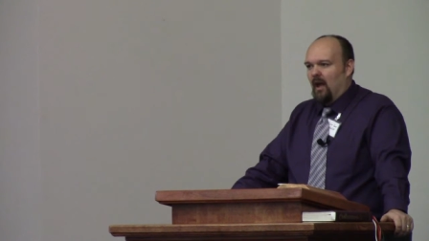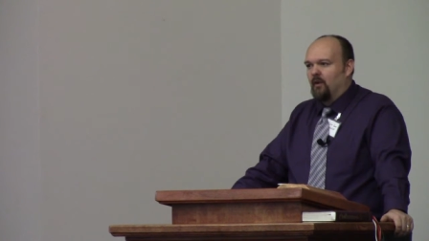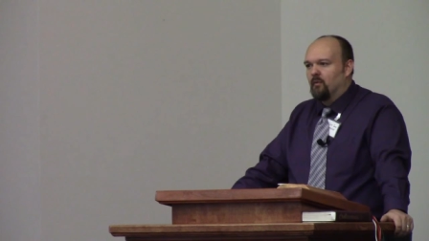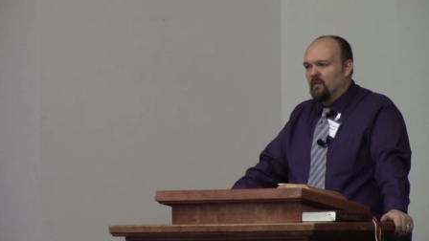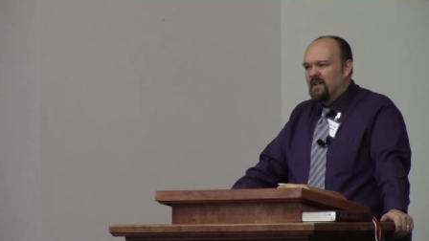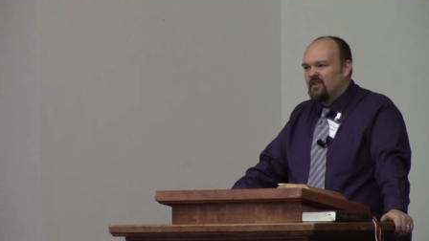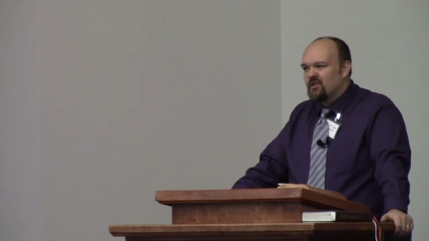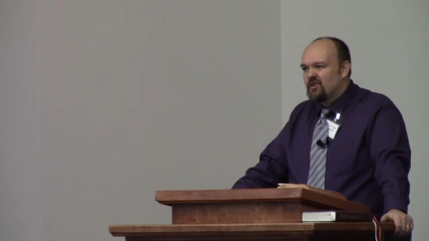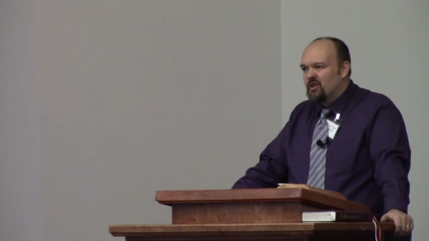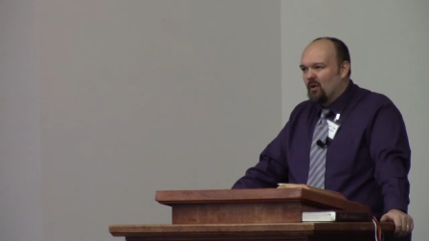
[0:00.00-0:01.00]
and
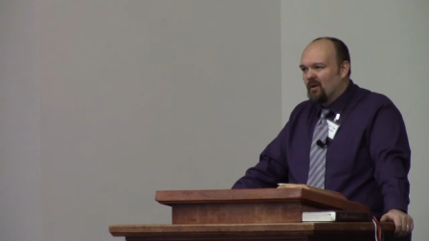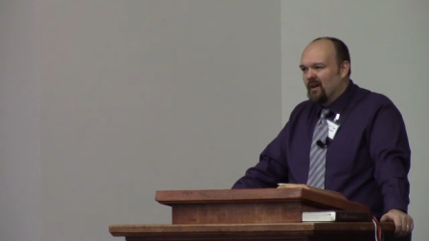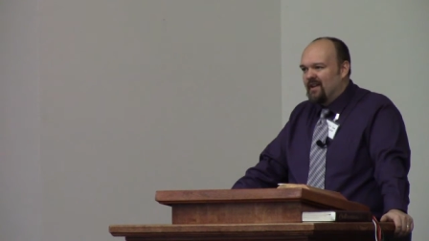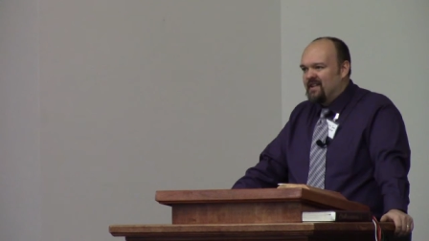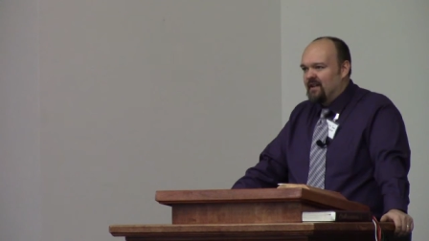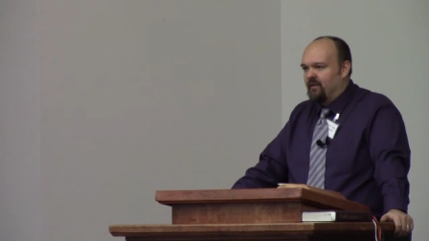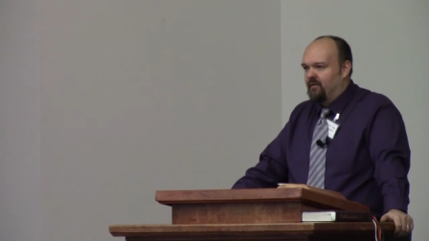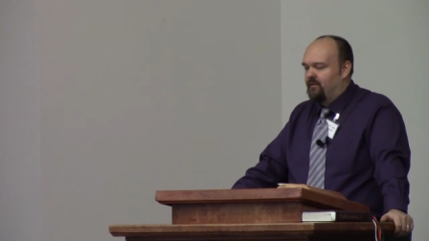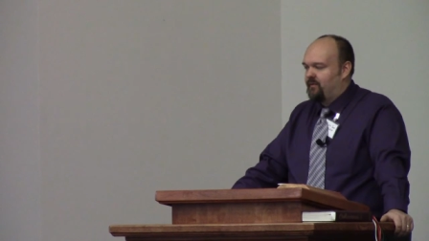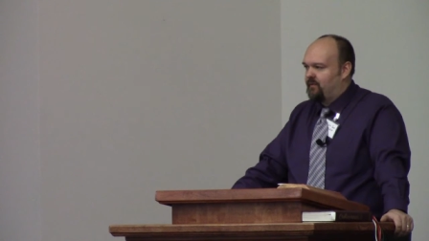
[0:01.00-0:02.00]

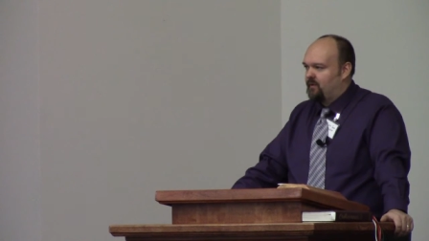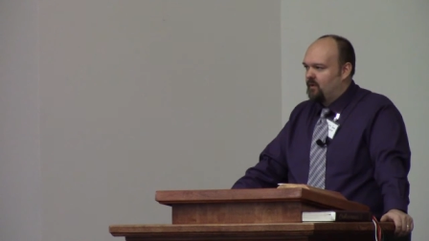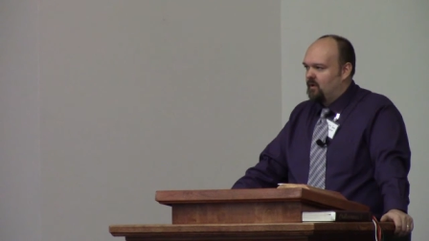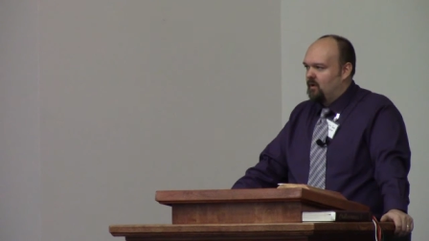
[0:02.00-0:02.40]
restorative